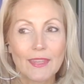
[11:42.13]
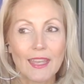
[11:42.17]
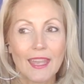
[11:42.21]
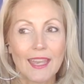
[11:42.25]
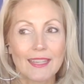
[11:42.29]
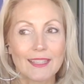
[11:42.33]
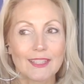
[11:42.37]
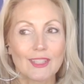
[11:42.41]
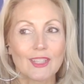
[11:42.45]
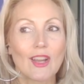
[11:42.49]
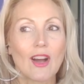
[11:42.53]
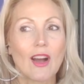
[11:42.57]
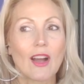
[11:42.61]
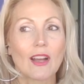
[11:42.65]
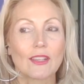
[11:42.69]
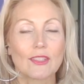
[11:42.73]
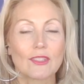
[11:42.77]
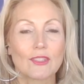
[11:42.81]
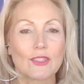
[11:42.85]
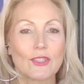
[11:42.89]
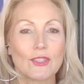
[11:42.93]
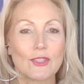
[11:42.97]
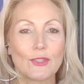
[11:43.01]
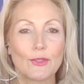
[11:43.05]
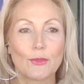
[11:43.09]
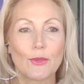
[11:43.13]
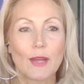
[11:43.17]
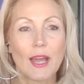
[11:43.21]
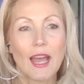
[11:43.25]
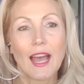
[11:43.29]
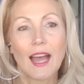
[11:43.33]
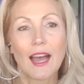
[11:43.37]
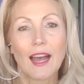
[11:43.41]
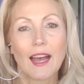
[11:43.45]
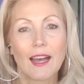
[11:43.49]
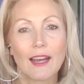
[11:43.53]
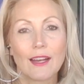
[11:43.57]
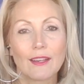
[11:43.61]
as long as you
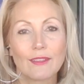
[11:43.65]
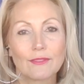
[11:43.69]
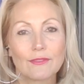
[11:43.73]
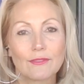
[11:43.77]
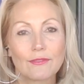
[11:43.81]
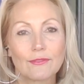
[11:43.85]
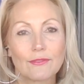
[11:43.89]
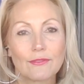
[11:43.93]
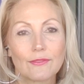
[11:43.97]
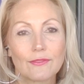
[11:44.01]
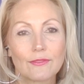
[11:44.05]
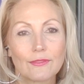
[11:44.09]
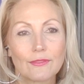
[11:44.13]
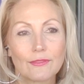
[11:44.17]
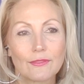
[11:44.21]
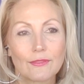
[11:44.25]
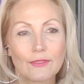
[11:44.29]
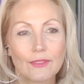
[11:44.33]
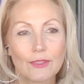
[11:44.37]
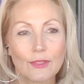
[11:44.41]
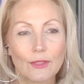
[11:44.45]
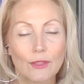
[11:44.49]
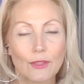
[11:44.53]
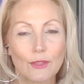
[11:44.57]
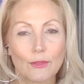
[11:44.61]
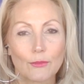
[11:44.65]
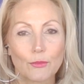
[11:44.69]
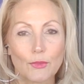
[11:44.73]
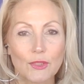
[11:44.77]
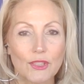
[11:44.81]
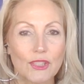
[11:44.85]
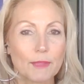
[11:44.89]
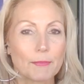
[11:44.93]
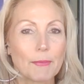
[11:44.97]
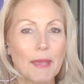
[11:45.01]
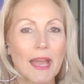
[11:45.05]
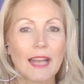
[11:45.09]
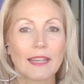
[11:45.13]
have the
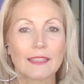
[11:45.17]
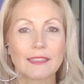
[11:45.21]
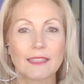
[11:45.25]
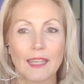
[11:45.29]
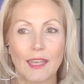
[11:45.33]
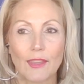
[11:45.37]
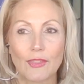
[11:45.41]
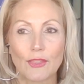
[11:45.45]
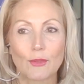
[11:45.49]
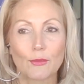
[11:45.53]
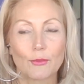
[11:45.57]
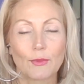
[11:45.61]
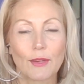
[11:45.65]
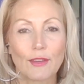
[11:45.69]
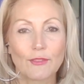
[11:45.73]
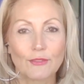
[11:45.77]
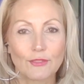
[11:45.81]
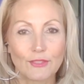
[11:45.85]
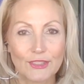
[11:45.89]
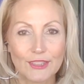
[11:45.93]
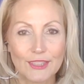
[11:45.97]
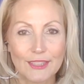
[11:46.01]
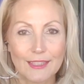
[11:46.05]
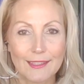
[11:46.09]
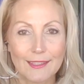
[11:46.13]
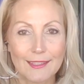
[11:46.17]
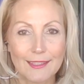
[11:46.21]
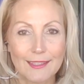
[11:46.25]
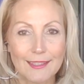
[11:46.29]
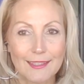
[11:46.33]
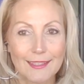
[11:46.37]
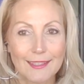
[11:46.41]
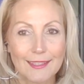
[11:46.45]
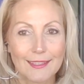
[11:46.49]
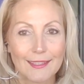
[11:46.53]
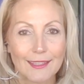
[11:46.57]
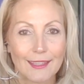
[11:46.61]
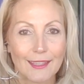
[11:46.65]
respect and the
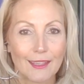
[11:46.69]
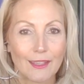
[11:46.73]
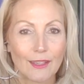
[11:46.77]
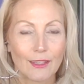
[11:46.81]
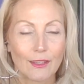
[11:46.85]
reverence